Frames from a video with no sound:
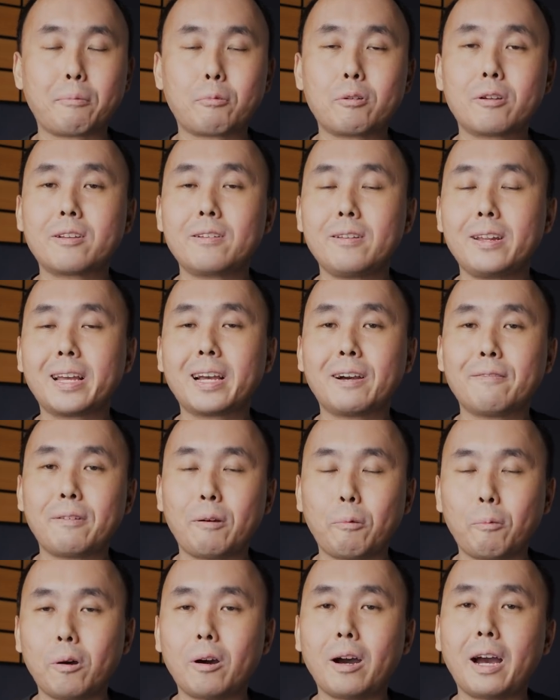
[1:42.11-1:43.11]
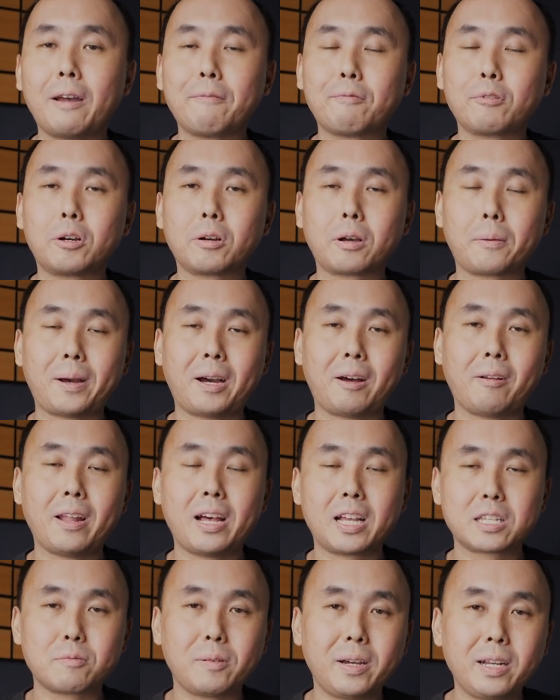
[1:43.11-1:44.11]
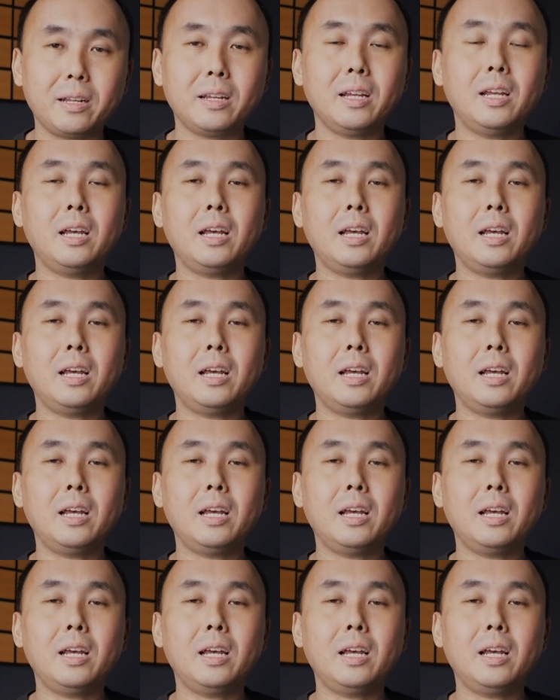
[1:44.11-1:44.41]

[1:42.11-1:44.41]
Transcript: quickly cover what I've talked about last one.